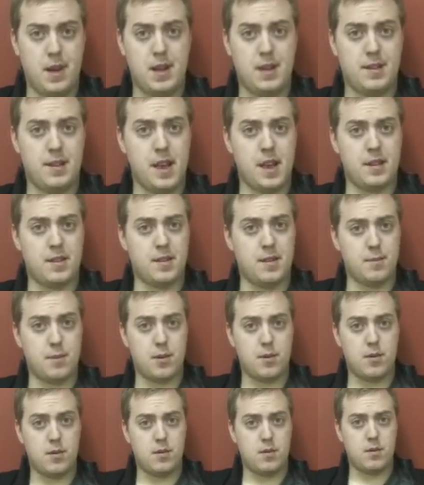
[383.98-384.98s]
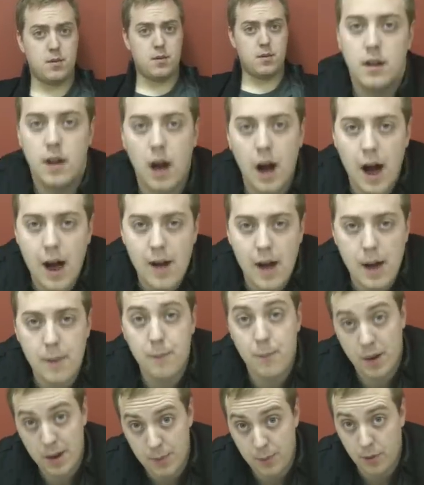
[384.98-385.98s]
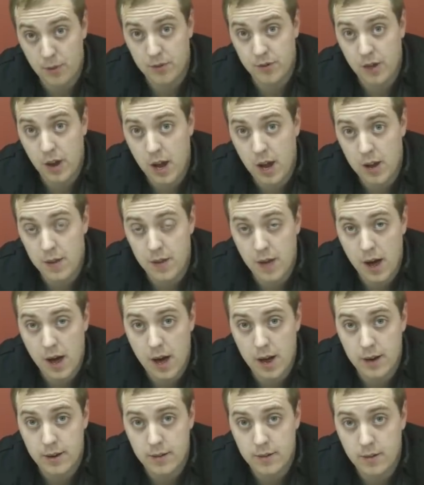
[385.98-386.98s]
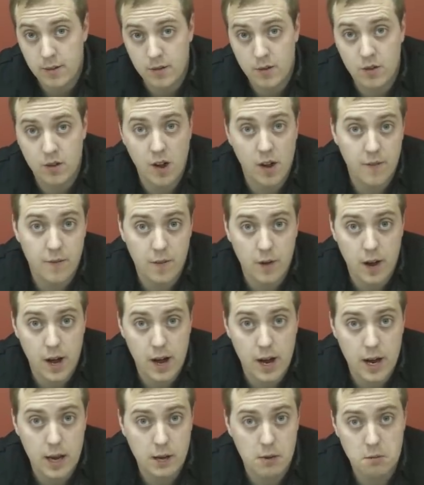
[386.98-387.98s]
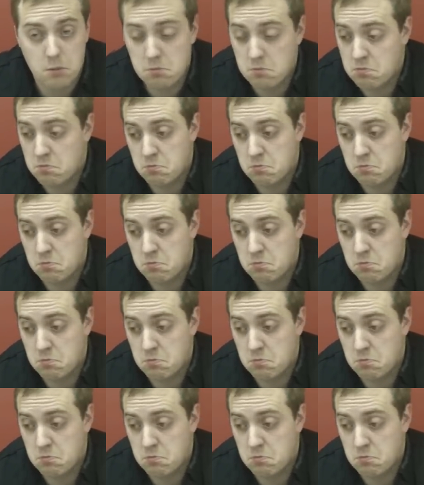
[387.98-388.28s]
It's that simple. I had people say that stuff like